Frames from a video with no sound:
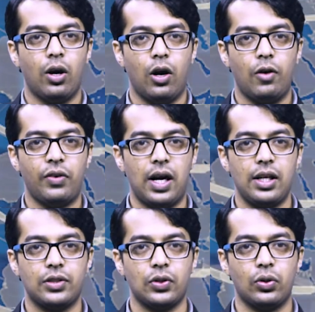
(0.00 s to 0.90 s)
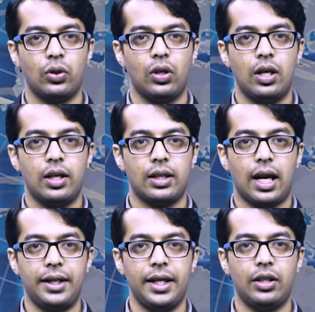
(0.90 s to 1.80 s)
of ISO
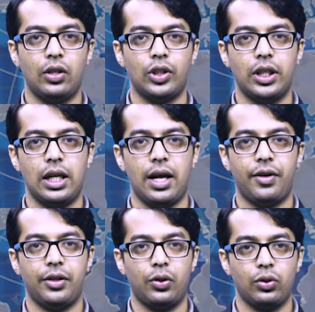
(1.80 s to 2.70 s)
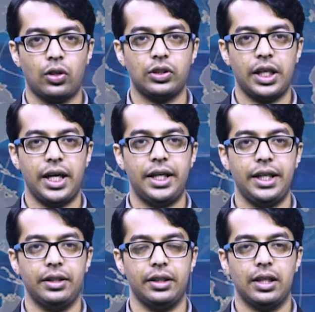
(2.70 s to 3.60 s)

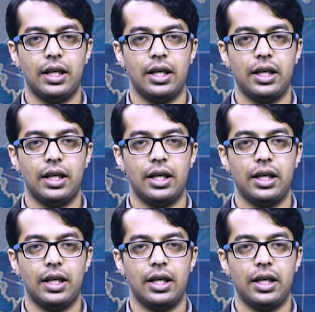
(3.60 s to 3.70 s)
19011-2018,